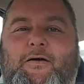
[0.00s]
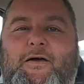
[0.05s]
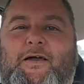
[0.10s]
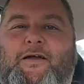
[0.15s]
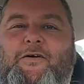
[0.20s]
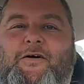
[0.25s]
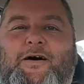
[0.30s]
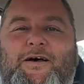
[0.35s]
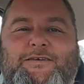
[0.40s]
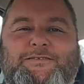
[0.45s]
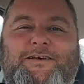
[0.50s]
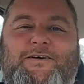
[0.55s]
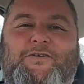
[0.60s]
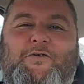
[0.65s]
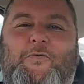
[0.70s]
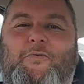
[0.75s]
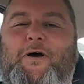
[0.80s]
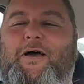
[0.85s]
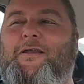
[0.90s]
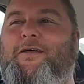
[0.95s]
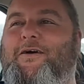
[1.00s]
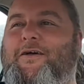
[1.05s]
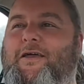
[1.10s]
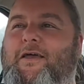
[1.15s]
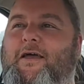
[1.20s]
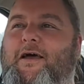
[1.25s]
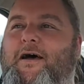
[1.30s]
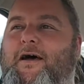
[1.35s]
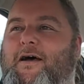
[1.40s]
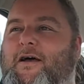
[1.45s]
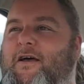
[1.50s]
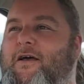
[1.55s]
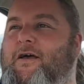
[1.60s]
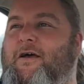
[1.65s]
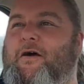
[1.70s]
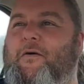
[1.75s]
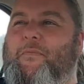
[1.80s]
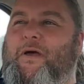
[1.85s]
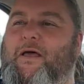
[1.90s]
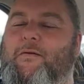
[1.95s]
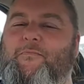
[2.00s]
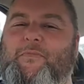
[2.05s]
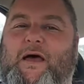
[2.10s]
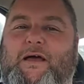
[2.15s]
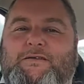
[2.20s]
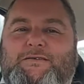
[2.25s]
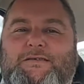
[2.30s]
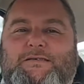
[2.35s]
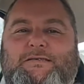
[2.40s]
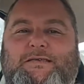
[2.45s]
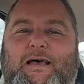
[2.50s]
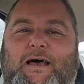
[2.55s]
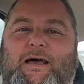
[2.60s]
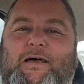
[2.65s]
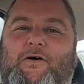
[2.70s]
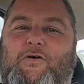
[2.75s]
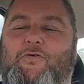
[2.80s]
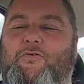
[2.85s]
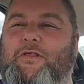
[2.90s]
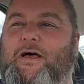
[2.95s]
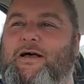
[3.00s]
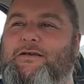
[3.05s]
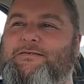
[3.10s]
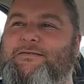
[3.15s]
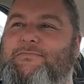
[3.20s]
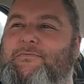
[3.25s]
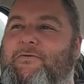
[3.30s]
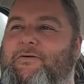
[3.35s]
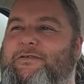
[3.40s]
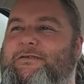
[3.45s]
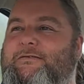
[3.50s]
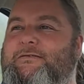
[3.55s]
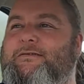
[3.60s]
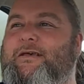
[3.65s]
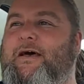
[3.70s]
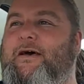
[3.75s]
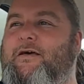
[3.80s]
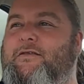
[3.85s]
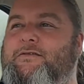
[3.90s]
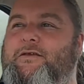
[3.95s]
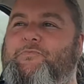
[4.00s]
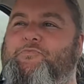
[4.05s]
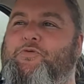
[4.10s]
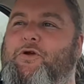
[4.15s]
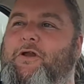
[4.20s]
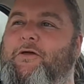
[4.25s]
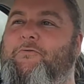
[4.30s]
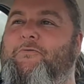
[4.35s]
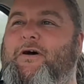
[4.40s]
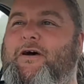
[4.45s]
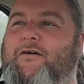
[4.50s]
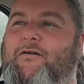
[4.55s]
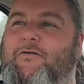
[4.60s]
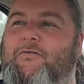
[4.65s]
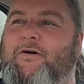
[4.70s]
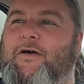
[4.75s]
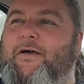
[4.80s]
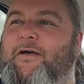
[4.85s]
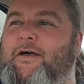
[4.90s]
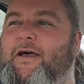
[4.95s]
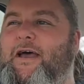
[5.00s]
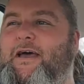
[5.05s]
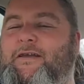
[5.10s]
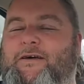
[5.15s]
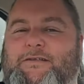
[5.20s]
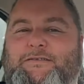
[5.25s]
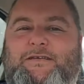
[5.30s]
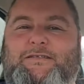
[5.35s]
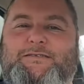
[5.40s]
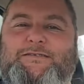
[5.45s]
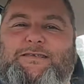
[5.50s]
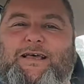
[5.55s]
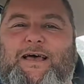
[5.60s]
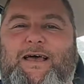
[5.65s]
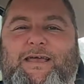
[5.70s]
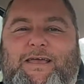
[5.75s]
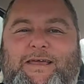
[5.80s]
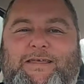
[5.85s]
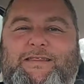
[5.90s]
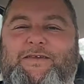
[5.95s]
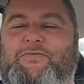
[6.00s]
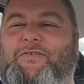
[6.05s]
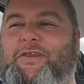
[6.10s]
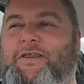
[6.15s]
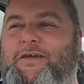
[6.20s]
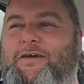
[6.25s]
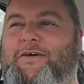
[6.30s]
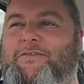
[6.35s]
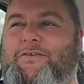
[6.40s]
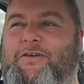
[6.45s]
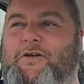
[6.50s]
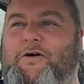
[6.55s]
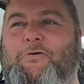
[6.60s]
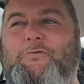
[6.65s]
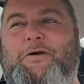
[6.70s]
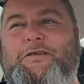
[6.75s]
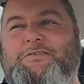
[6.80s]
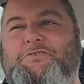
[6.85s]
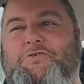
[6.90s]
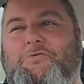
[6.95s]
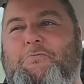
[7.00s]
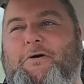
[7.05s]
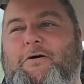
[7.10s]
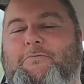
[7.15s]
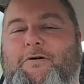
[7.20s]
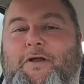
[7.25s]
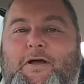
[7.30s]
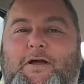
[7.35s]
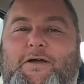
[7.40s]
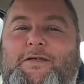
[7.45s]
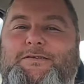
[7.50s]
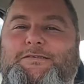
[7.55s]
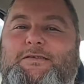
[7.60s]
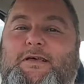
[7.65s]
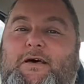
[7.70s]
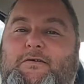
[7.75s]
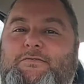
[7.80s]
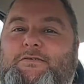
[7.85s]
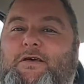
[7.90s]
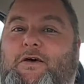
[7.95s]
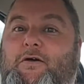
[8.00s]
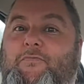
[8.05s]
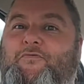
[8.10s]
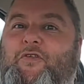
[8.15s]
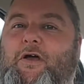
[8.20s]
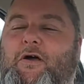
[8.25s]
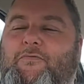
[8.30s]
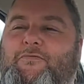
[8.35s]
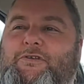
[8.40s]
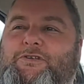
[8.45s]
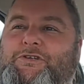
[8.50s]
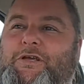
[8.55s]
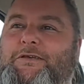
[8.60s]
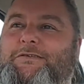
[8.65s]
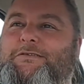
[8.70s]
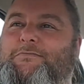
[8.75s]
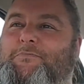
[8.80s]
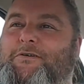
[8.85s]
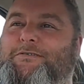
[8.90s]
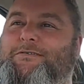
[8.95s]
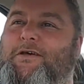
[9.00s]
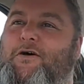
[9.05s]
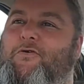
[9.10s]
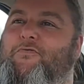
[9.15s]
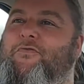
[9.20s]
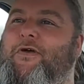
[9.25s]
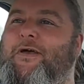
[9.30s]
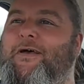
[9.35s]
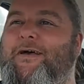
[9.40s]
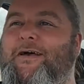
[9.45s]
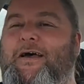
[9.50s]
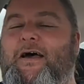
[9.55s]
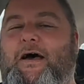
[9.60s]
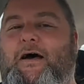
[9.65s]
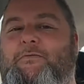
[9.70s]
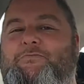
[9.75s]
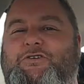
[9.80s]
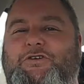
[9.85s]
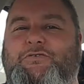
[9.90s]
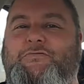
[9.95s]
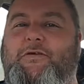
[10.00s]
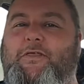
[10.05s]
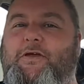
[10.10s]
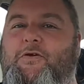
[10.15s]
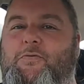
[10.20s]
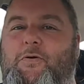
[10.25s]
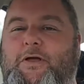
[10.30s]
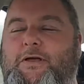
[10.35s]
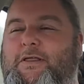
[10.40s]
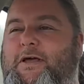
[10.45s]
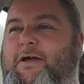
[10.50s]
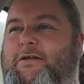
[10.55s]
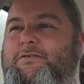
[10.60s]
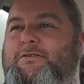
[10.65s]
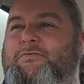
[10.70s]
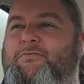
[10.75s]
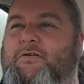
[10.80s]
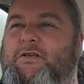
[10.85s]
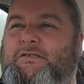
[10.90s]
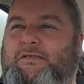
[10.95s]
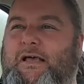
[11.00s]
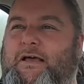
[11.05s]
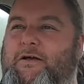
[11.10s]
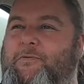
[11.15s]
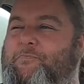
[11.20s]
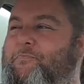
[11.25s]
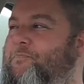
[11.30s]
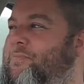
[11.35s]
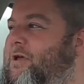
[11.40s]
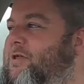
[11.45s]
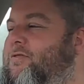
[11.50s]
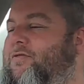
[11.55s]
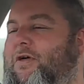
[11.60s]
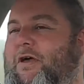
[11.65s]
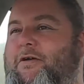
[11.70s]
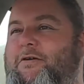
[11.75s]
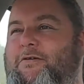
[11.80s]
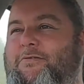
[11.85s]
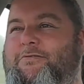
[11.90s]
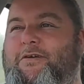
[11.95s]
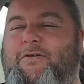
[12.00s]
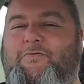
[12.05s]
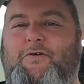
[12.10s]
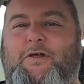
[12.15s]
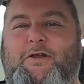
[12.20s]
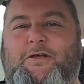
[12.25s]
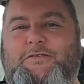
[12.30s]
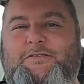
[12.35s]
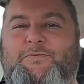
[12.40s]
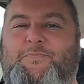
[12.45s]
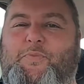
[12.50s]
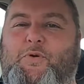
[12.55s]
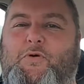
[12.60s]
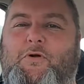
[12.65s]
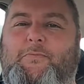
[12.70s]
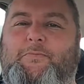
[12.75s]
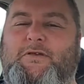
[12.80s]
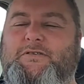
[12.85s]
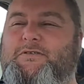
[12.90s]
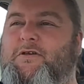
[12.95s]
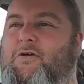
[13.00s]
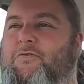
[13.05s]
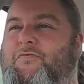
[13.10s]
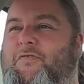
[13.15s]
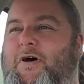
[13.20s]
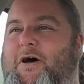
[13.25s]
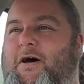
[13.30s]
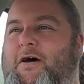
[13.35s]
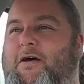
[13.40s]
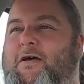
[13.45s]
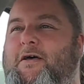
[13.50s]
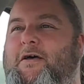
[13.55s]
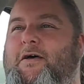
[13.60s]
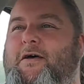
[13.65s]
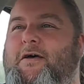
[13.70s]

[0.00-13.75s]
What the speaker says: Hey guys, Uncle Wayno here. Heading back to sale. Last time I went to sale, I did pretty well. And I did say in the video that I always do well when I go to sale, so hopefully I haven't jinxed myself. Just really quickly, I just want to say a big thank you to everyone that's supported me so far.